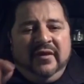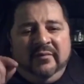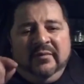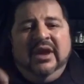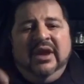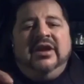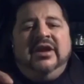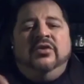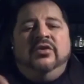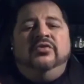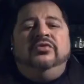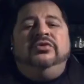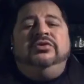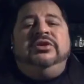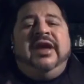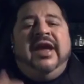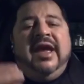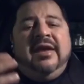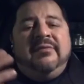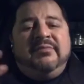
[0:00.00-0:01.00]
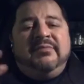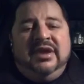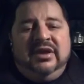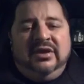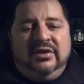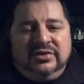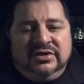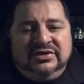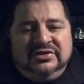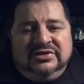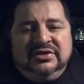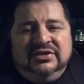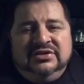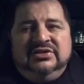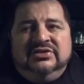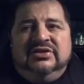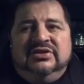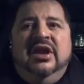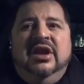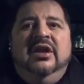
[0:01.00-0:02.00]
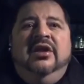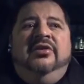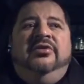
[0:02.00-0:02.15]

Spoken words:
many who can make good decisions.